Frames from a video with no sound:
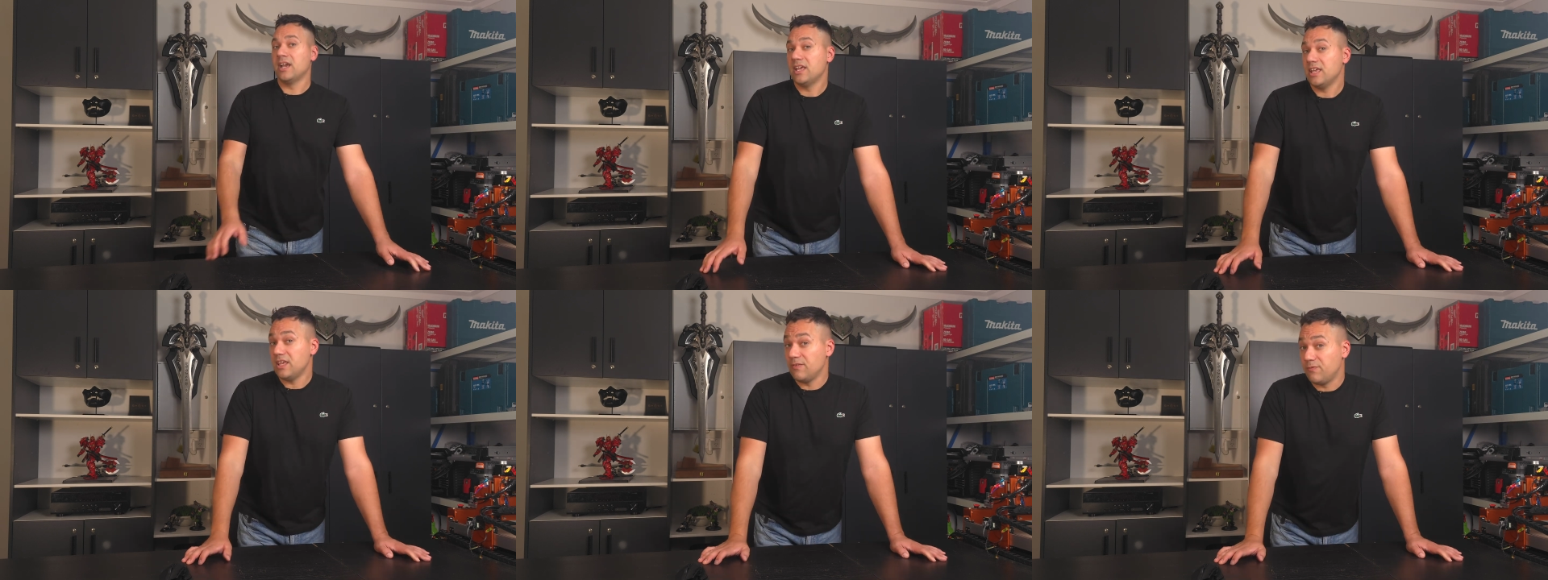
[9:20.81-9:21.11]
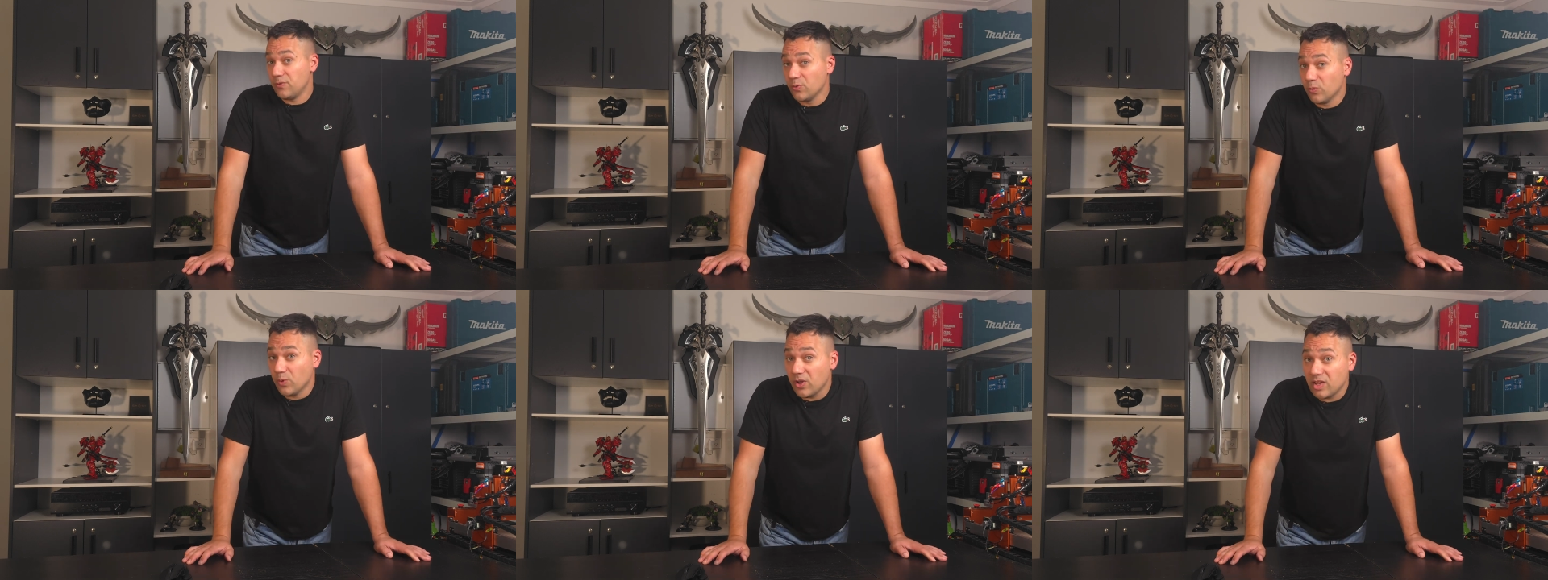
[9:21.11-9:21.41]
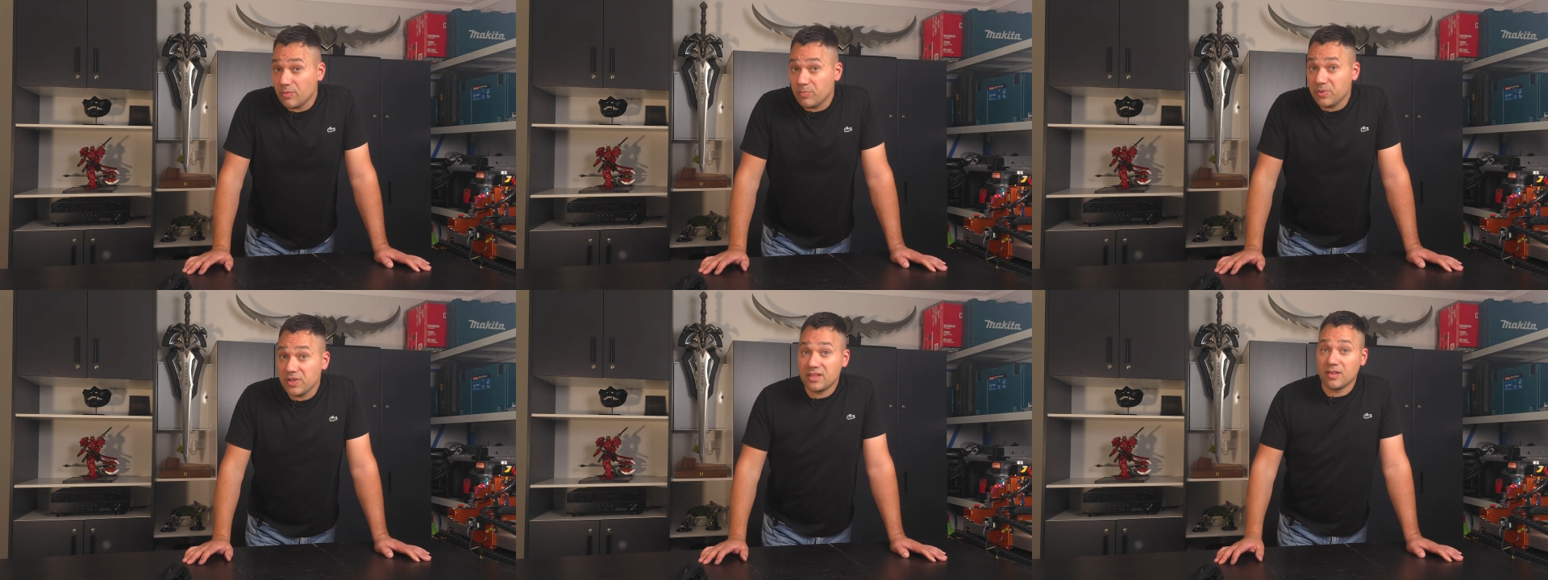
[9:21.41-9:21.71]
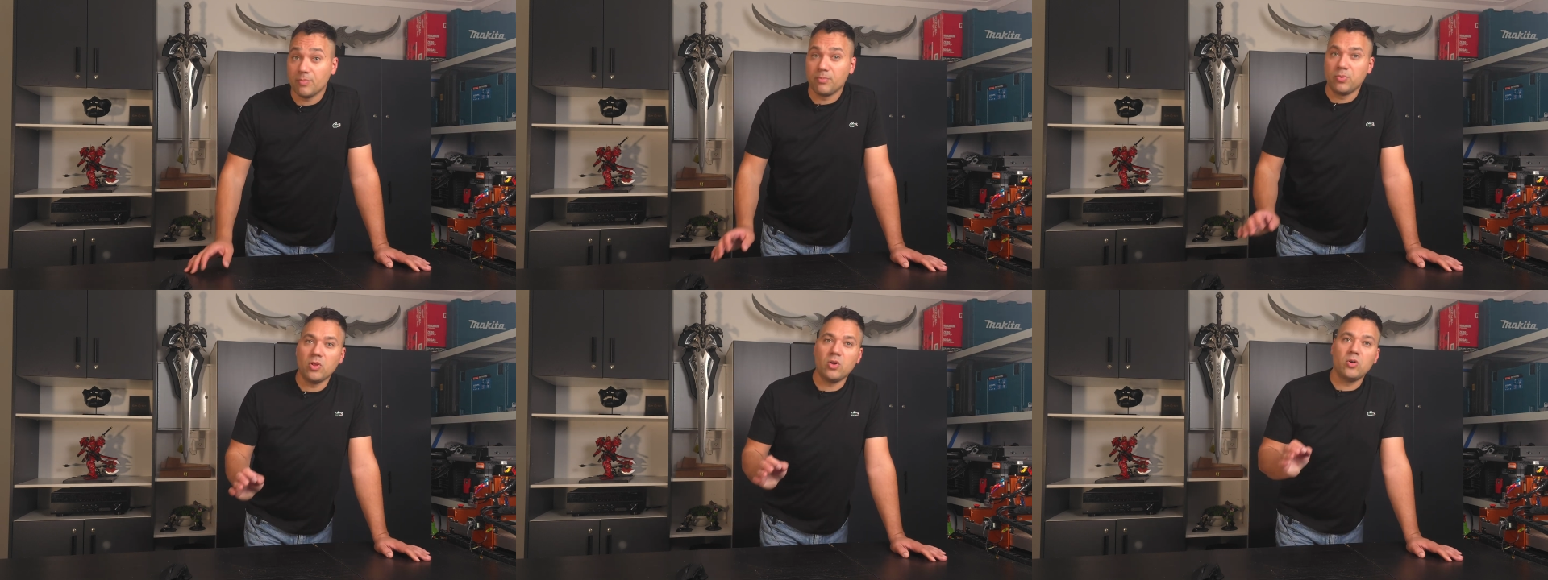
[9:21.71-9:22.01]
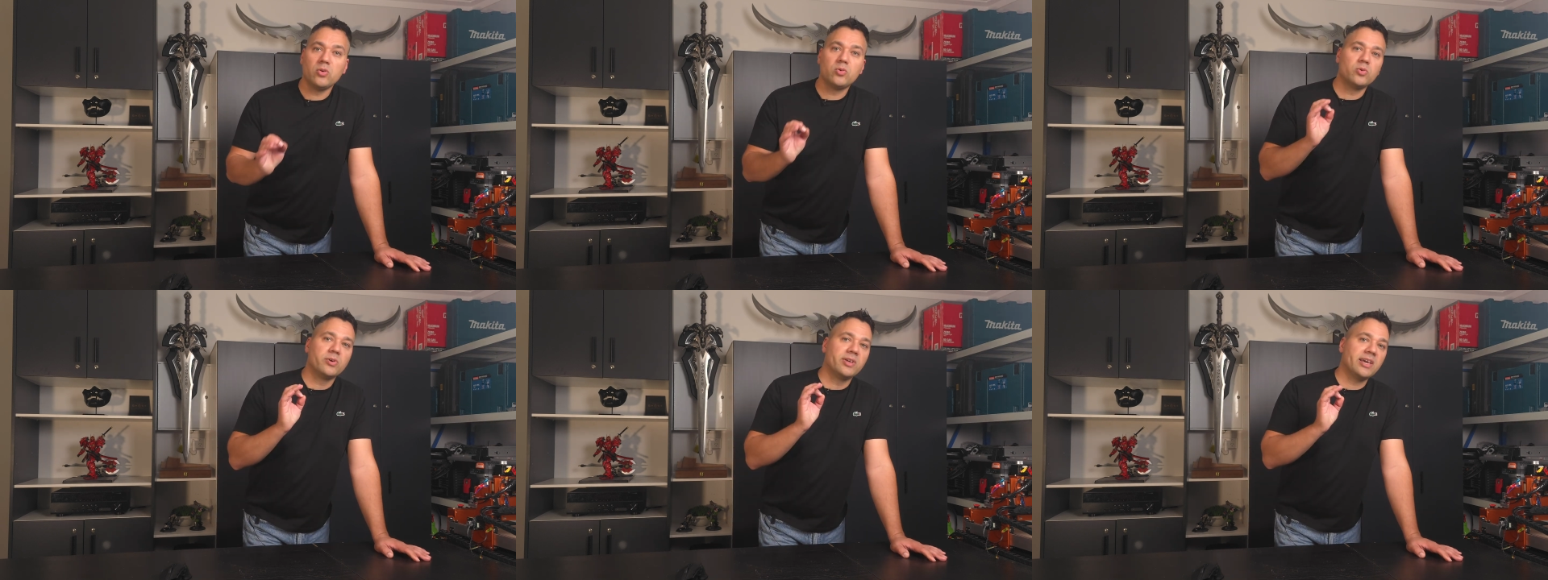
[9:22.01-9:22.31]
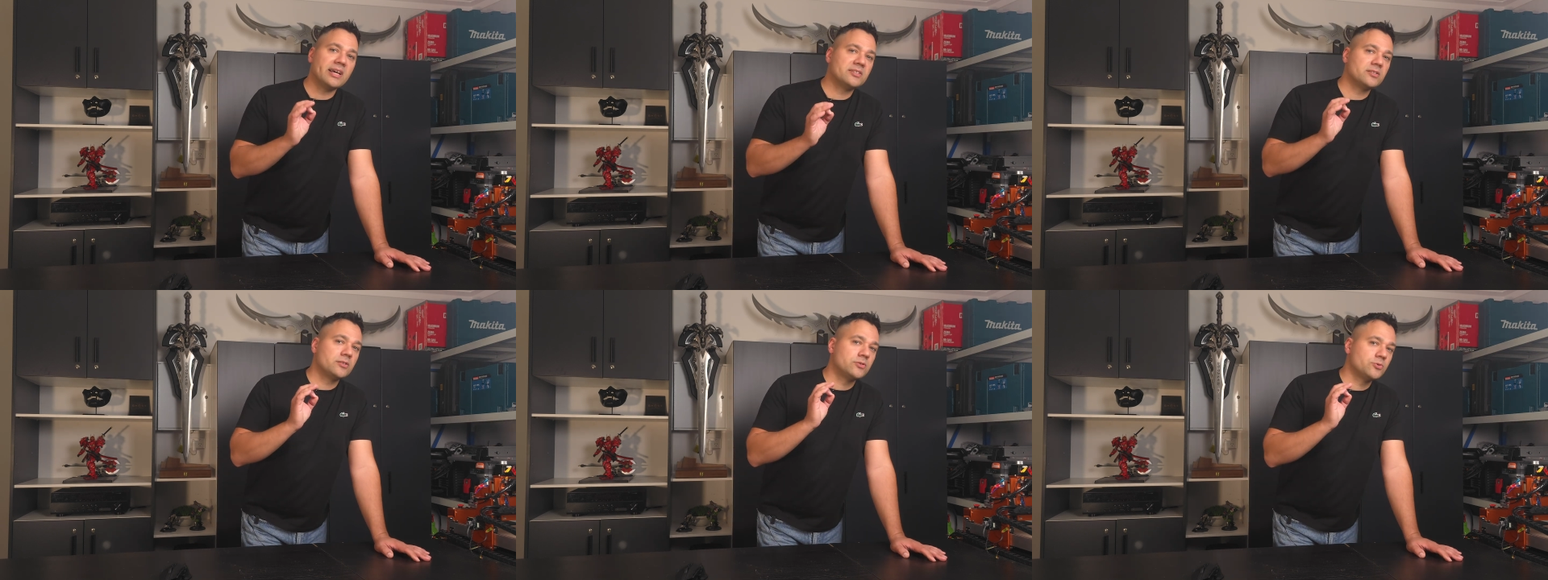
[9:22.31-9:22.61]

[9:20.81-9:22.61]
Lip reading: if you want to be the bloke who gets